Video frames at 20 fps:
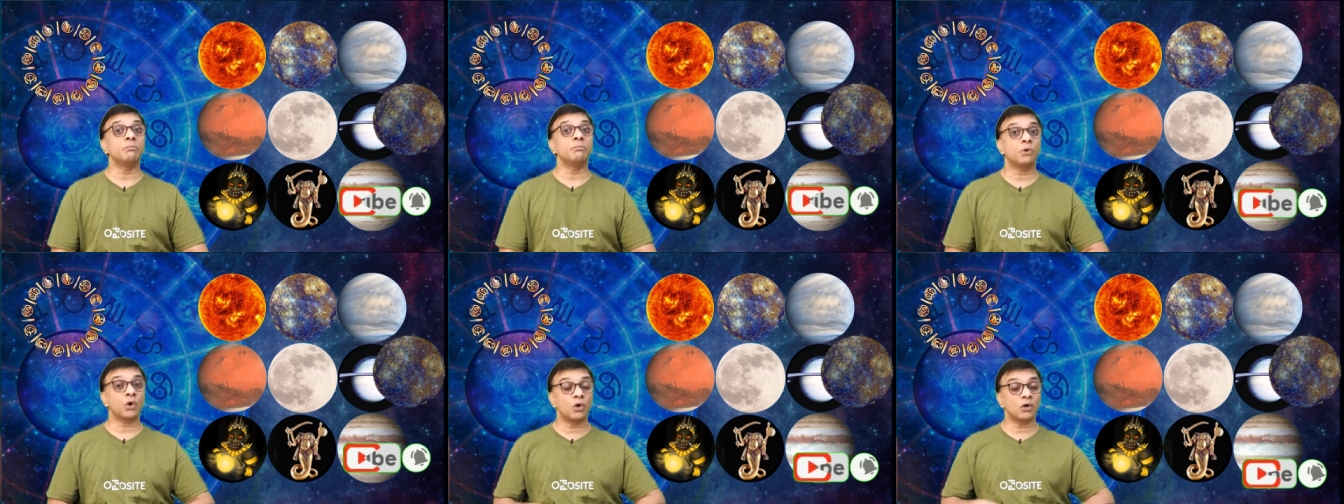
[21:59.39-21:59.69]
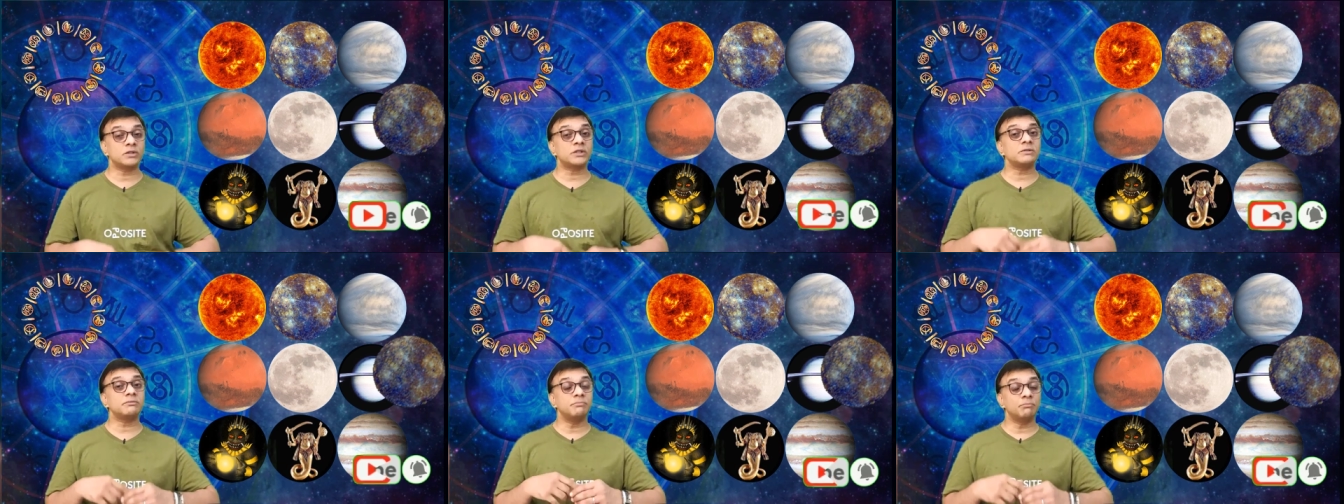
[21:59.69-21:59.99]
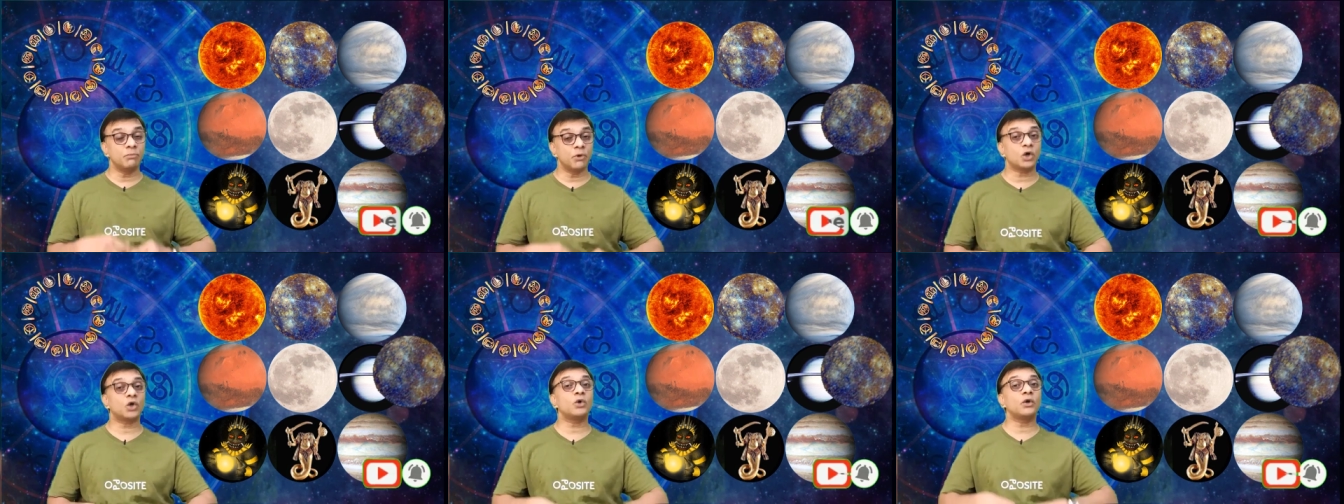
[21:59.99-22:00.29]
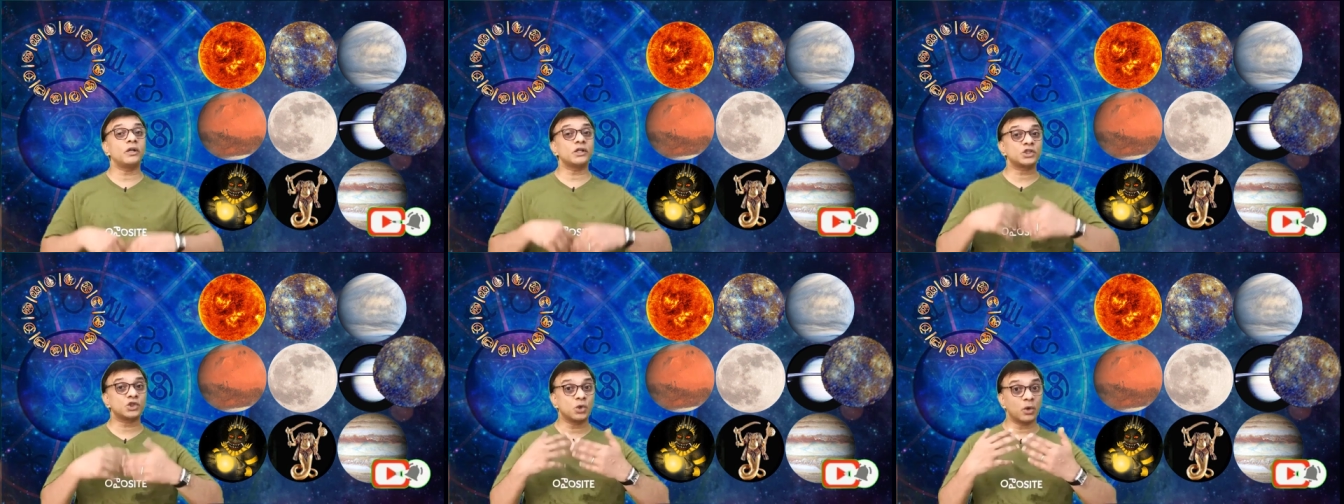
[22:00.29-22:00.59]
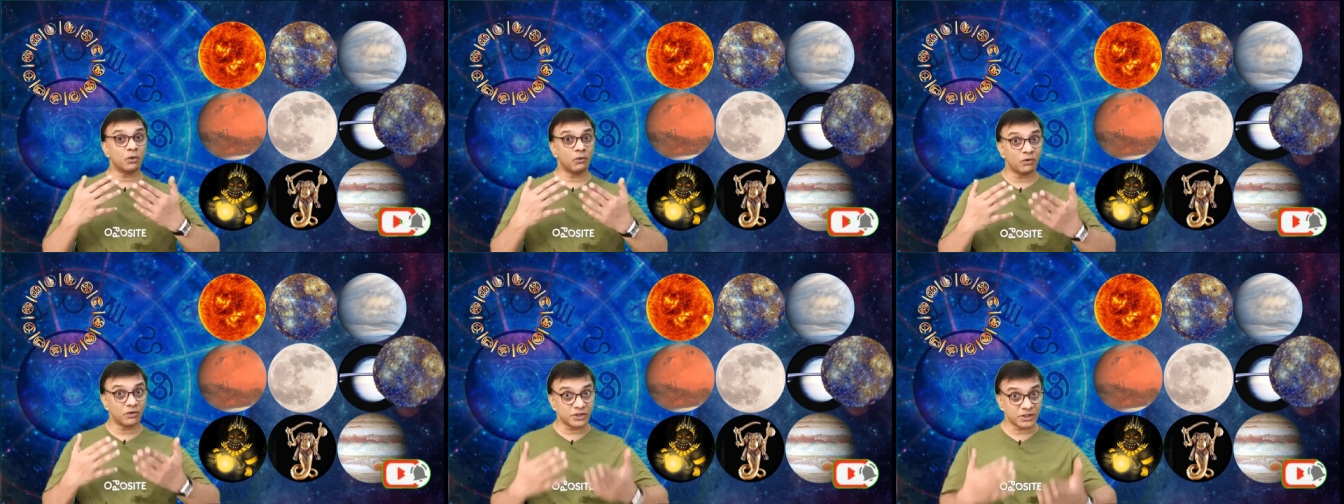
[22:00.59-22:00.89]
because Mercury is
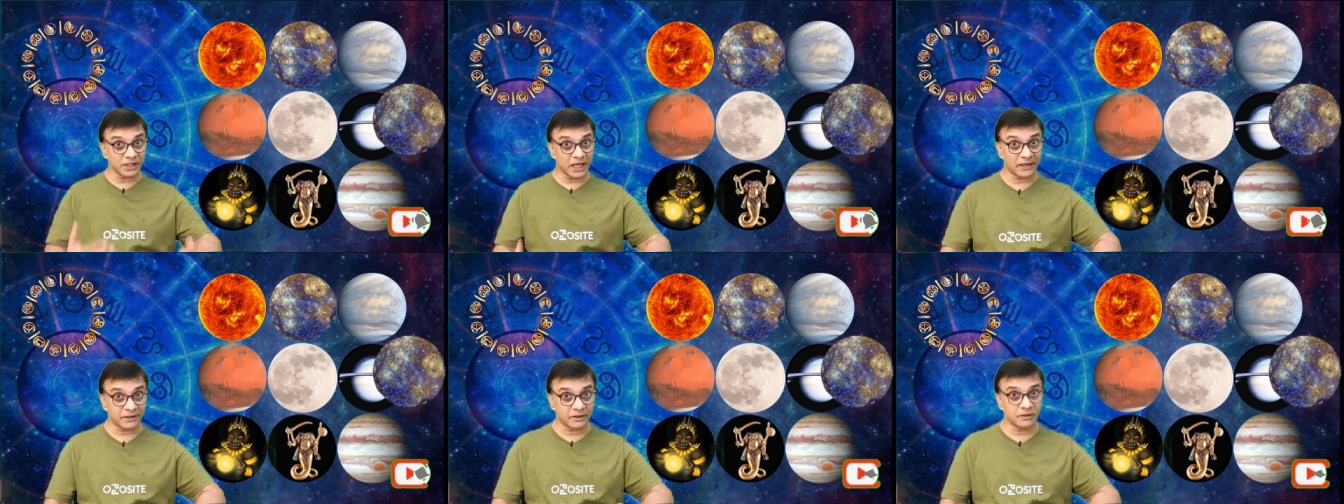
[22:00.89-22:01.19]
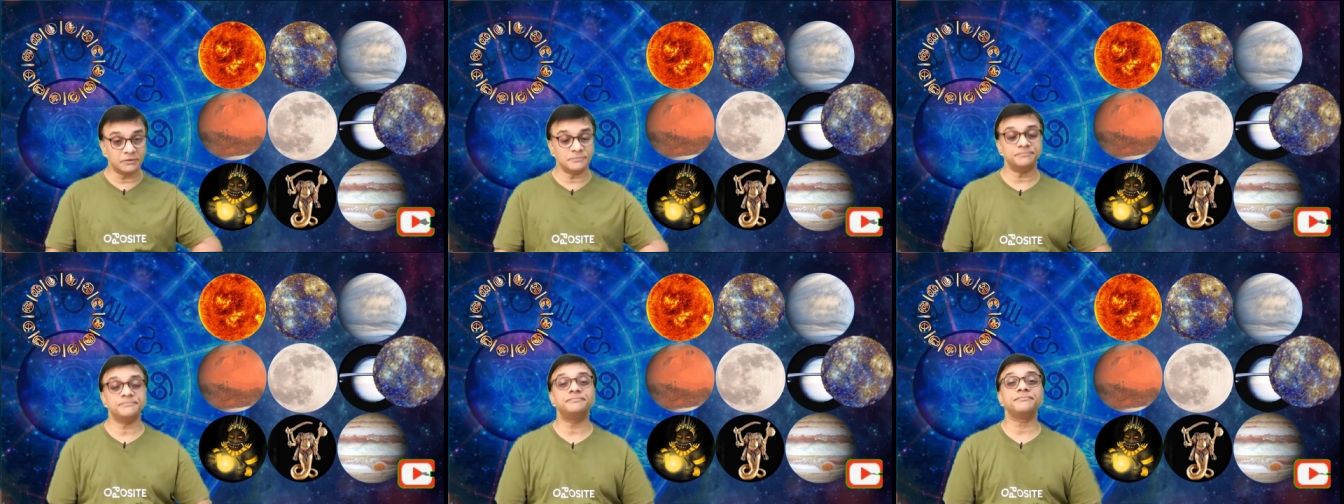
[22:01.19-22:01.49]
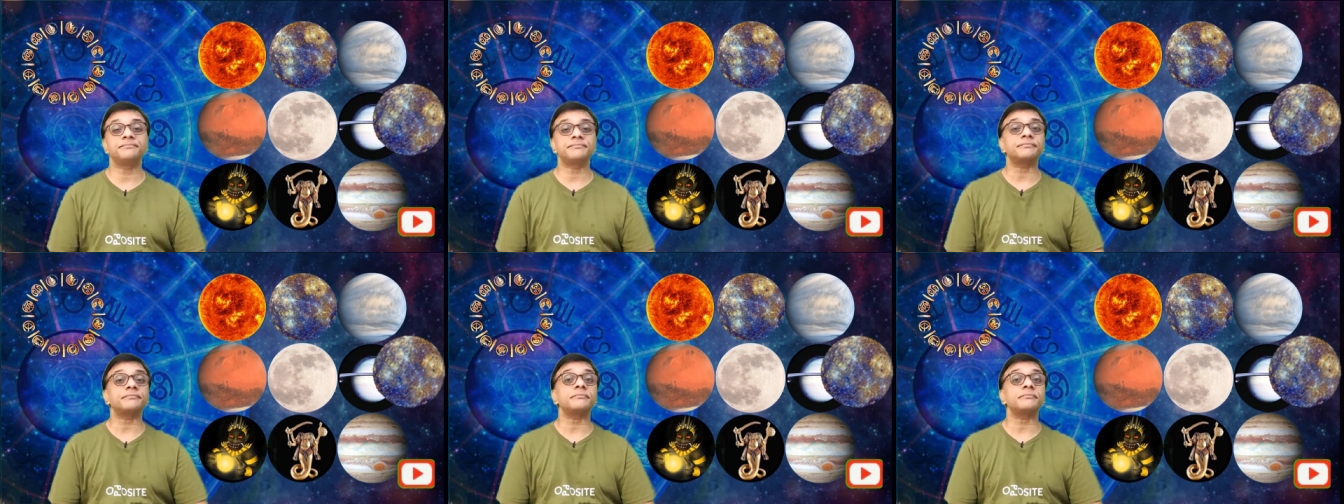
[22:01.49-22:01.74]
going with Saturn